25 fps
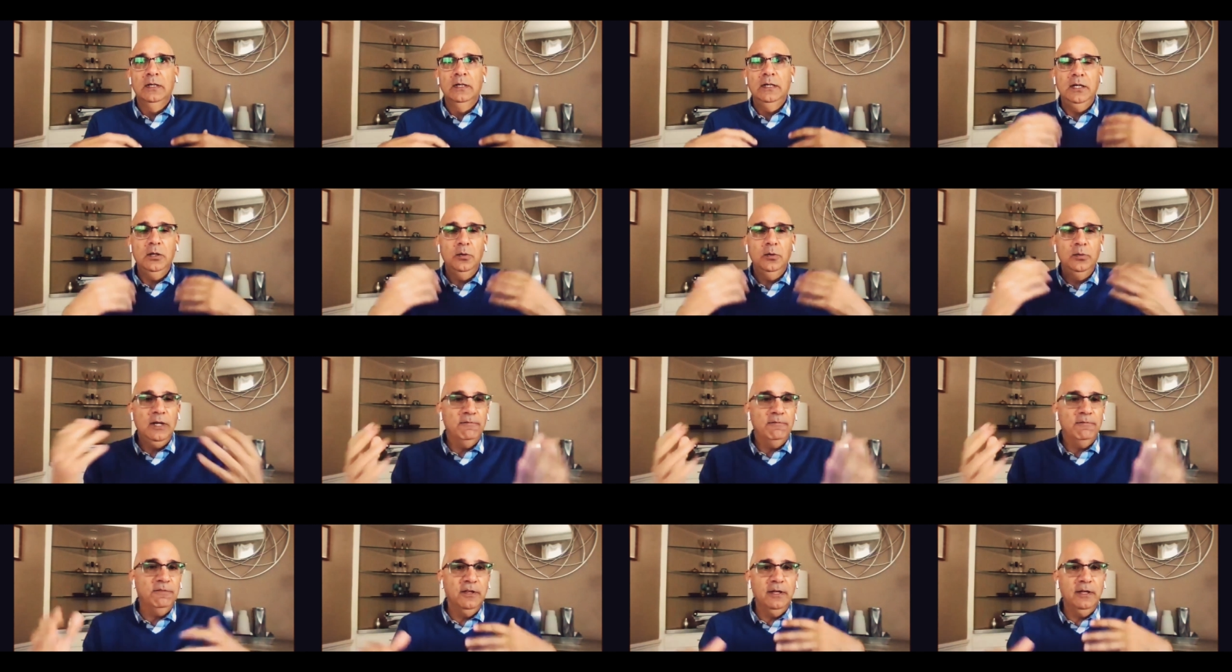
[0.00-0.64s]

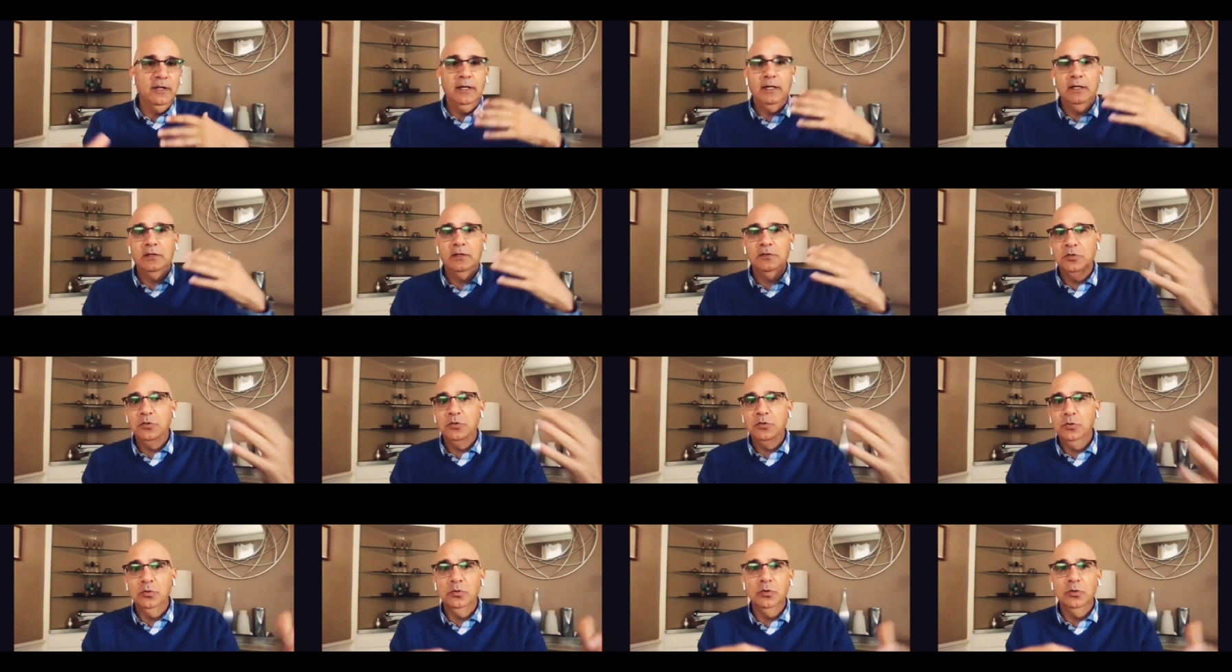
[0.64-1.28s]
Netflix,
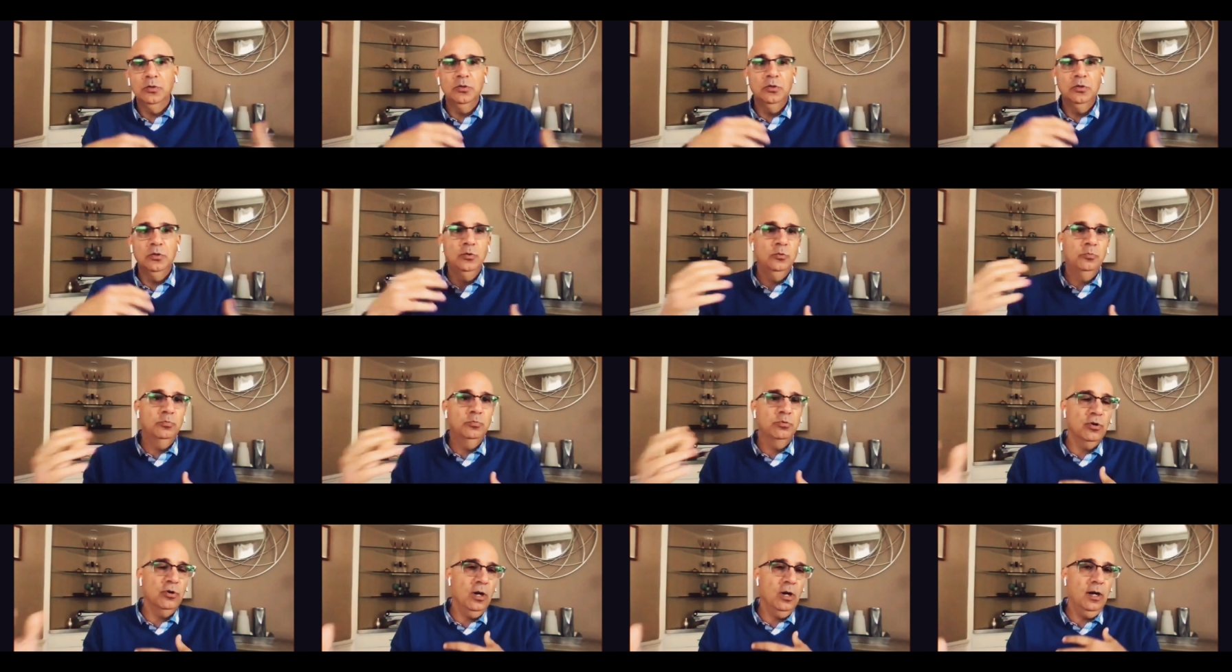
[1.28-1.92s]

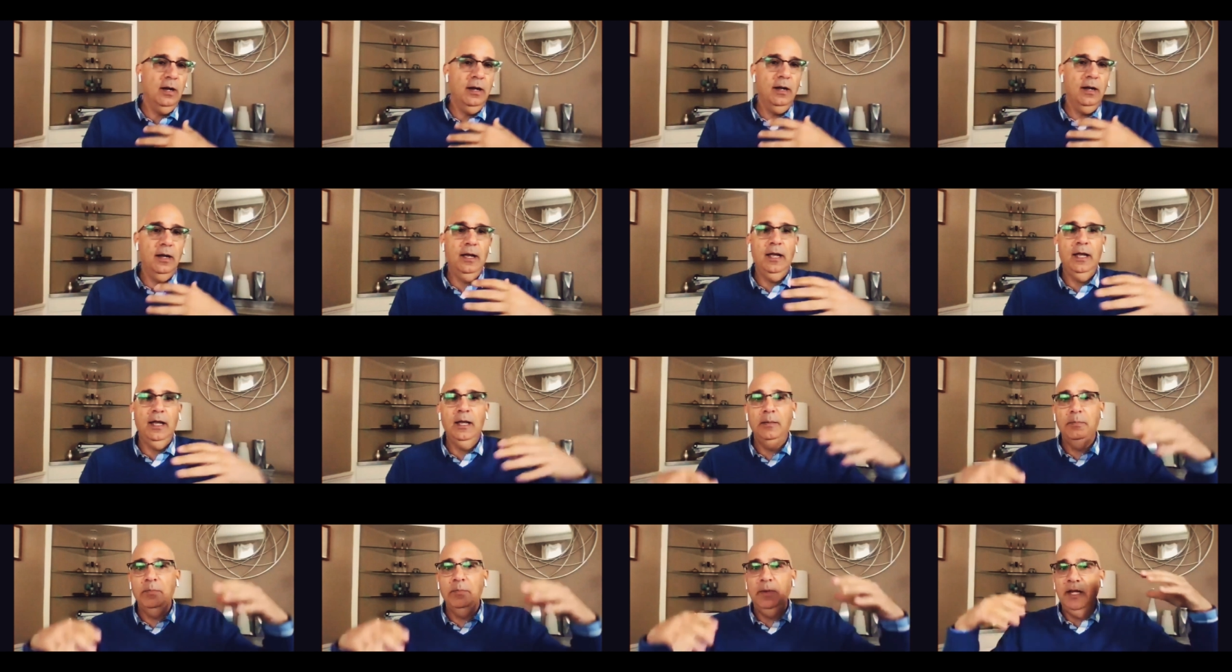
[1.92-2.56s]
Hulu,
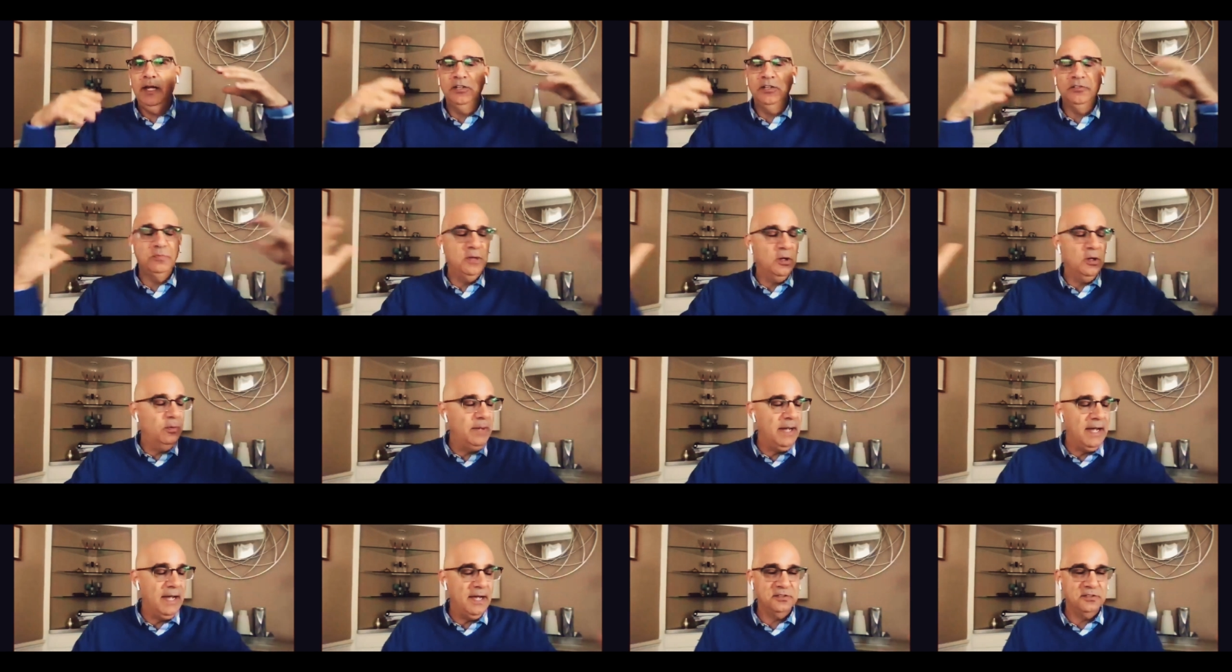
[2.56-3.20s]
Prime,
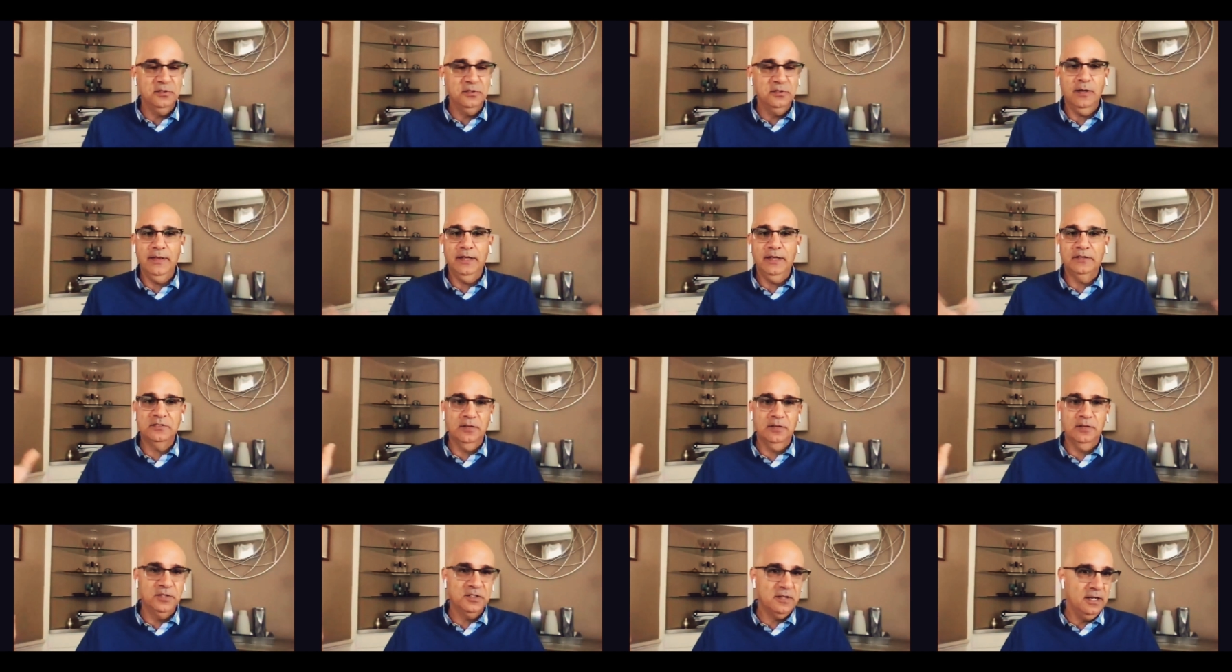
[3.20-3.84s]
HBO Max, and all that
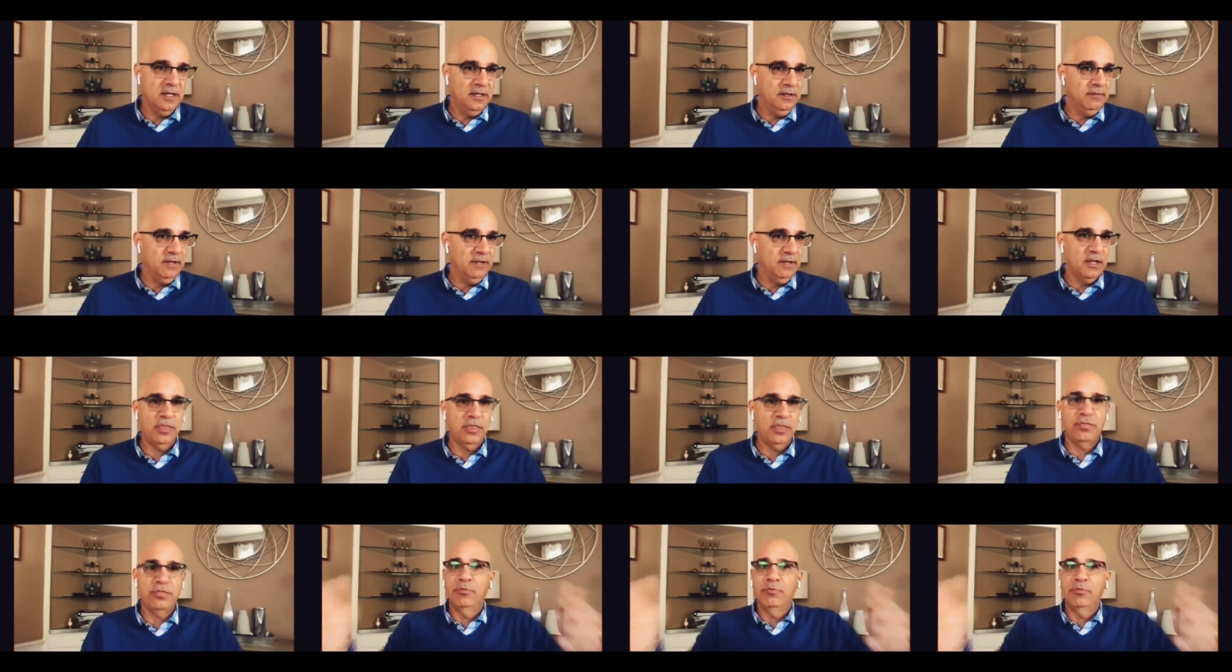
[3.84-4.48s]
stuff is kind of like
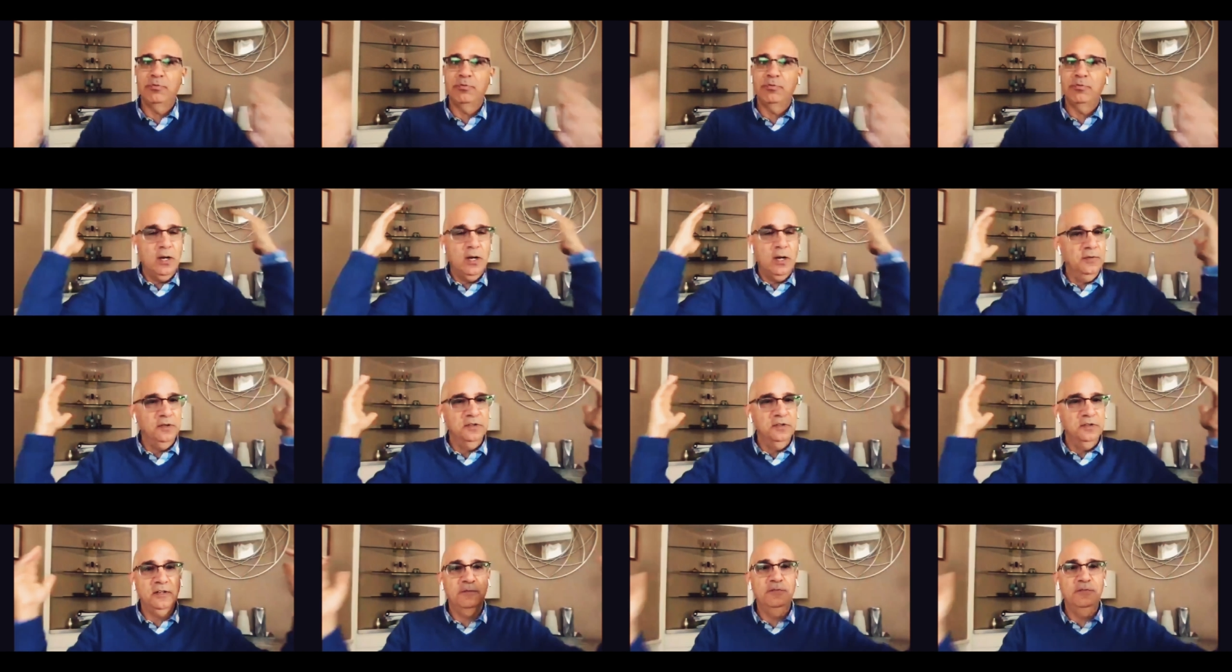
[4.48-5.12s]
throwing all
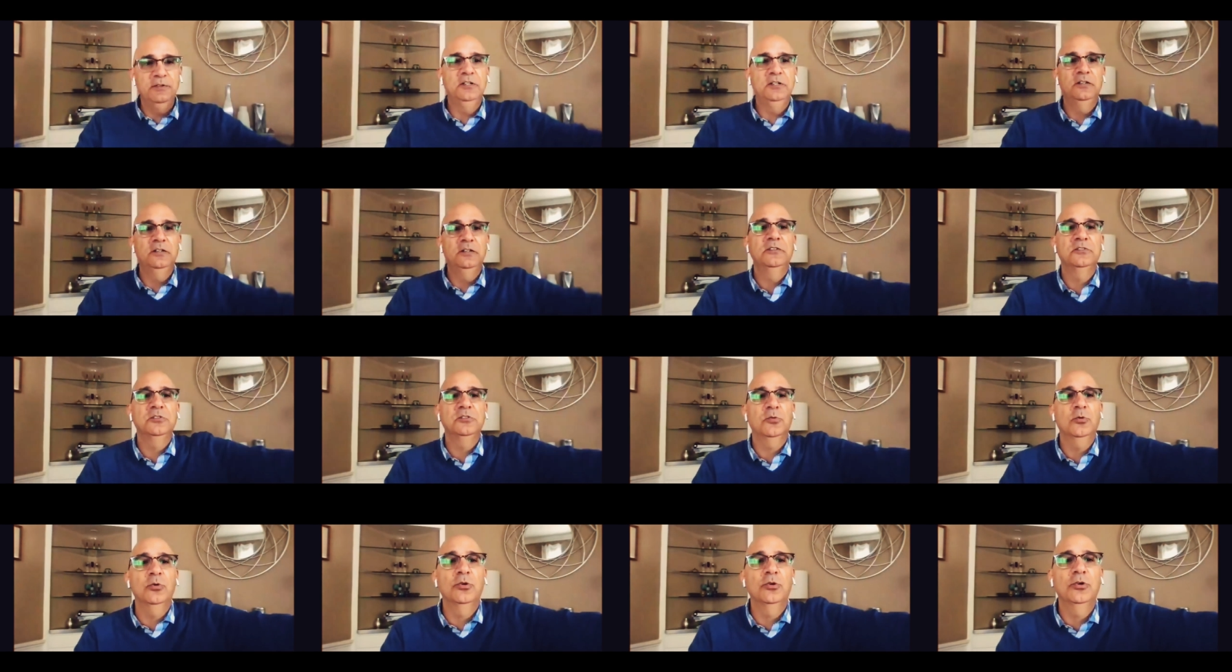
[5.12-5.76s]
this stuff into
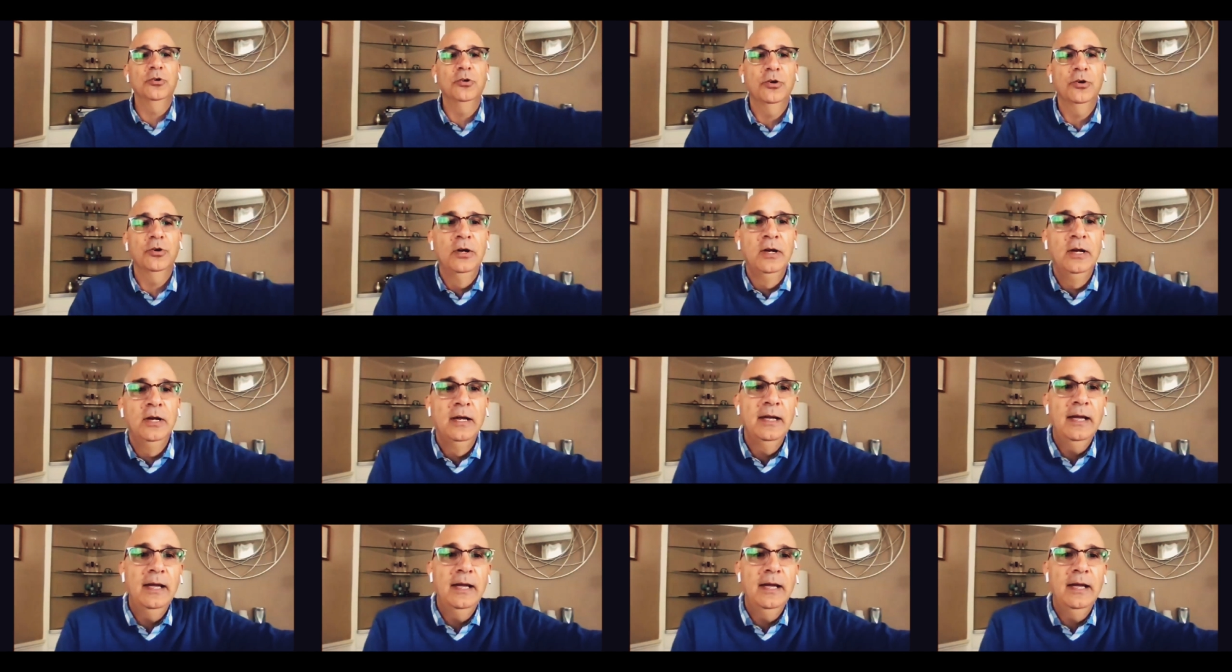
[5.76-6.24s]
disorder,